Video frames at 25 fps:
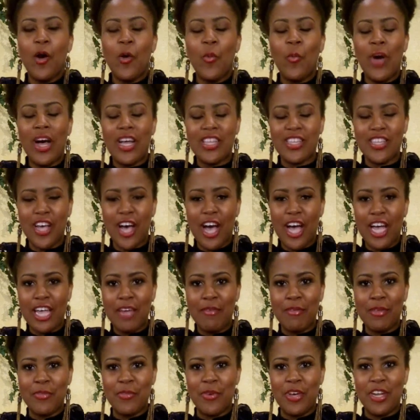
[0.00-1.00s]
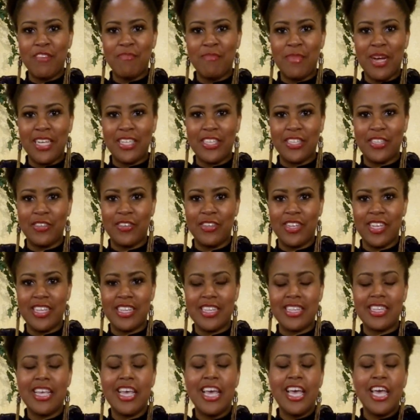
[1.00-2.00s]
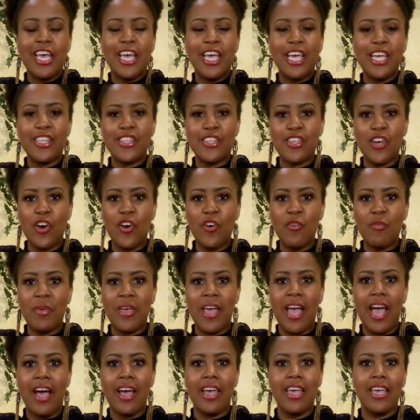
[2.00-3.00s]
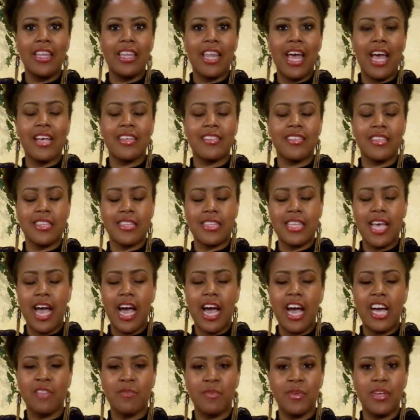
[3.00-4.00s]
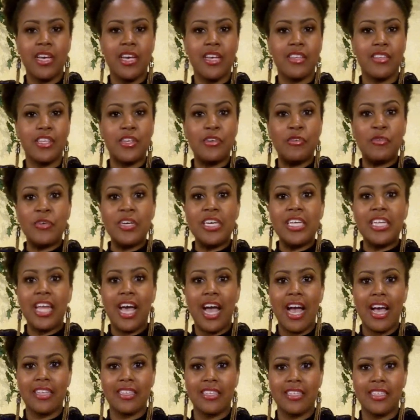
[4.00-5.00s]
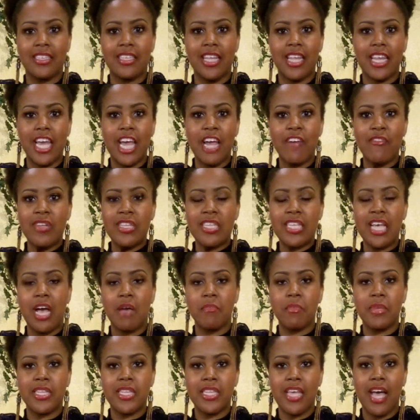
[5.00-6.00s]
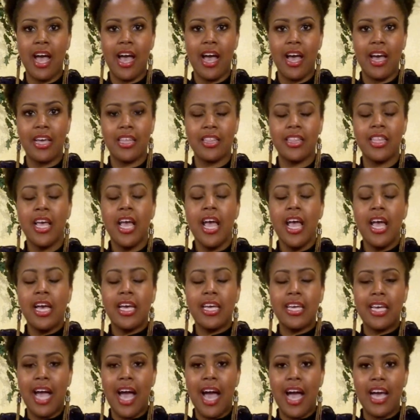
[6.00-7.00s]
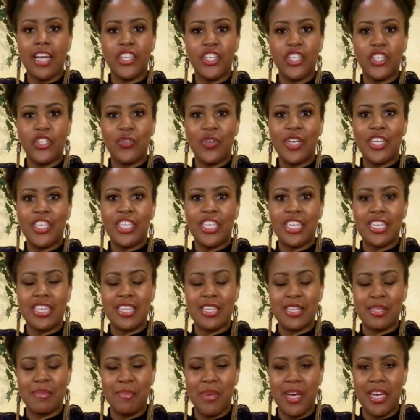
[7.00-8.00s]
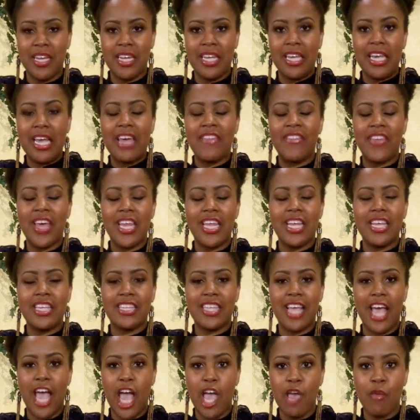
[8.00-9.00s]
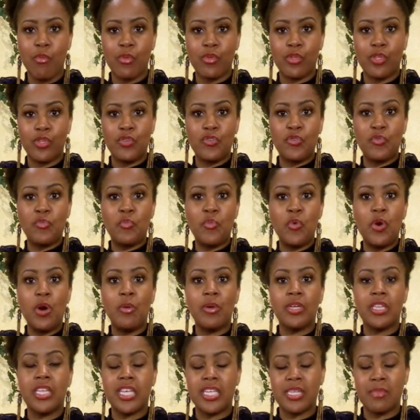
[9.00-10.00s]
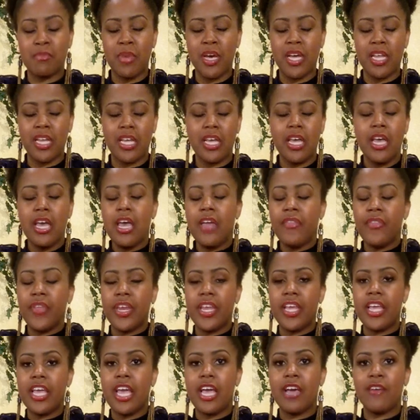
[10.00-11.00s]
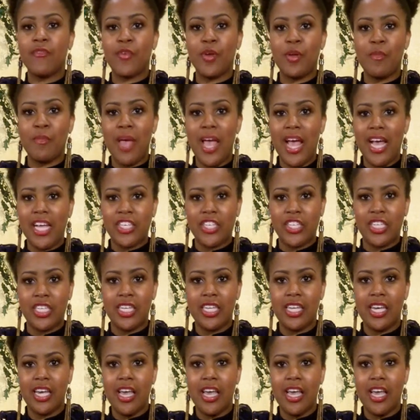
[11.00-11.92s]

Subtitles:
While talking with one of my students, he told me how he likes to tithe because he realizes that every time he tithes, God stretches his money and that he's able to do more with his money than he ever imagined.